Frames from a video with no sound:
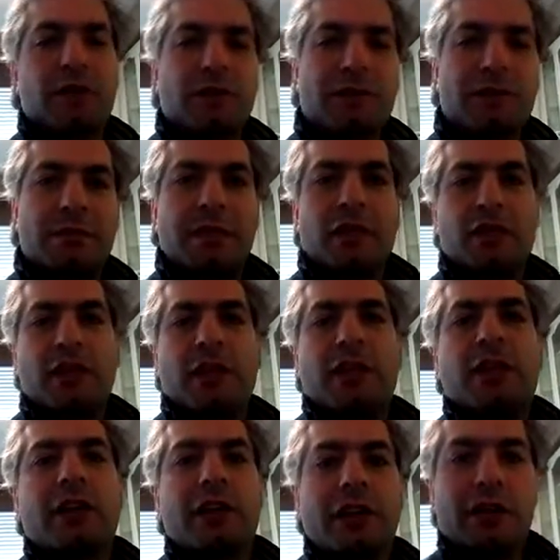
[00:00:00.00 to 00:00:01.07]
Just make sure that
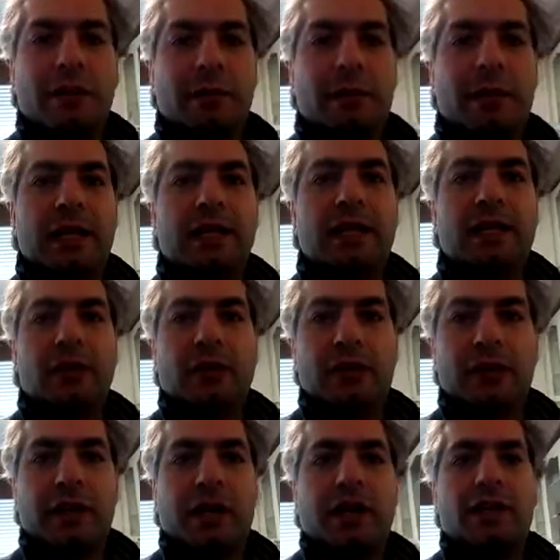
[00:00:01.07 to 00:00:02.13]
you click on the bell
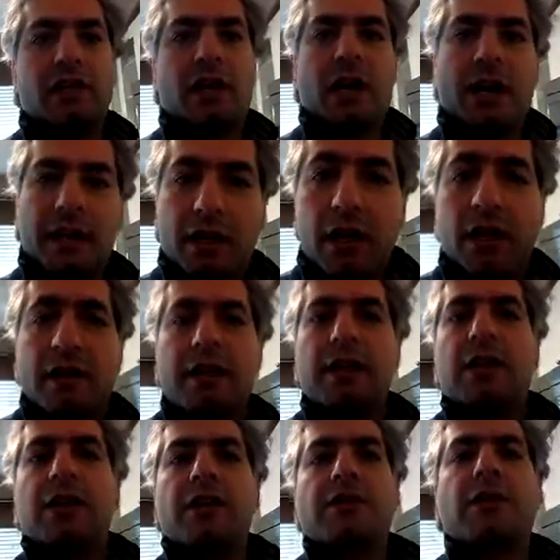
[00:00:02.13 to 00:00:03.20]
notification icon
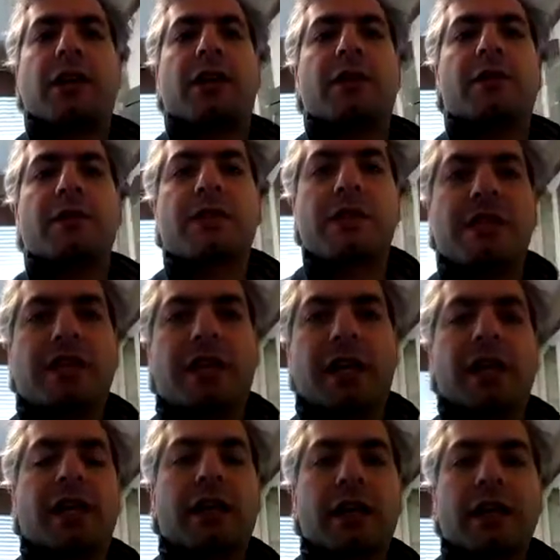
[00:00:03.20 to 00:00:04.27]
so that you receive
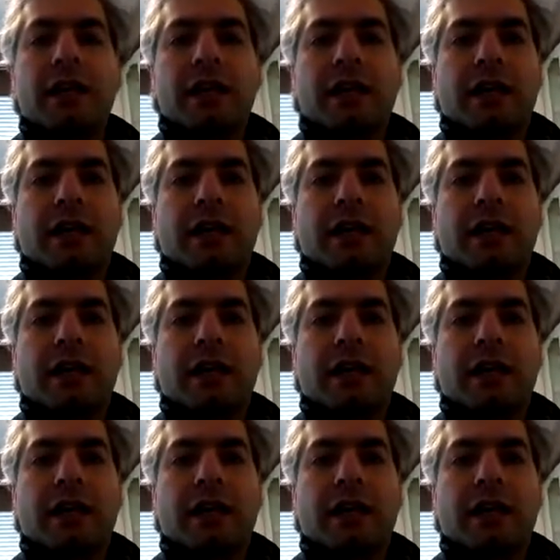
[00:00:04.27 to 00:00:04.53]
any